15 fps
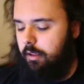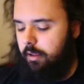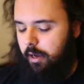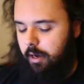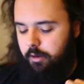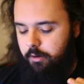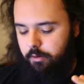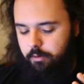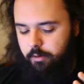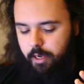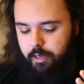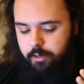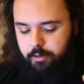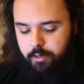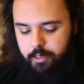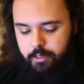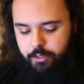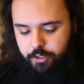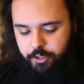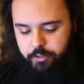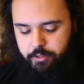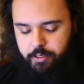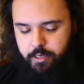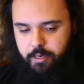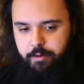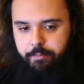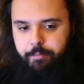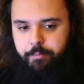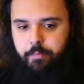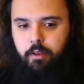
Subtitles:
I had a nice chill time,